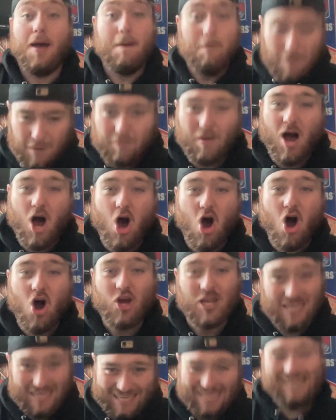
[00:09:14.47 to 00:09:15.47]
Big
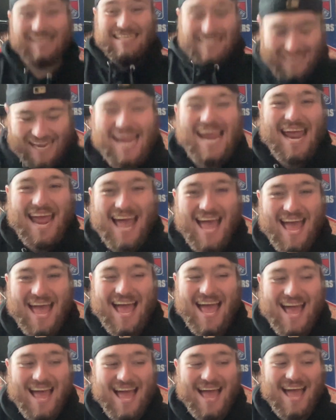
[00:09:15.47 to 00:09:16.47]
Mahawk is
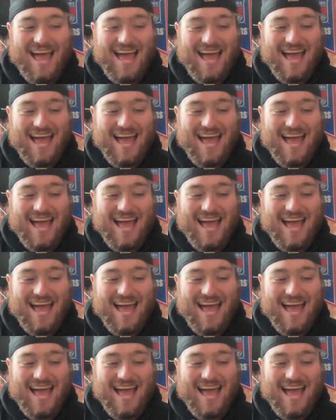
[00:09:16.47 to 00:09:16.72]
here!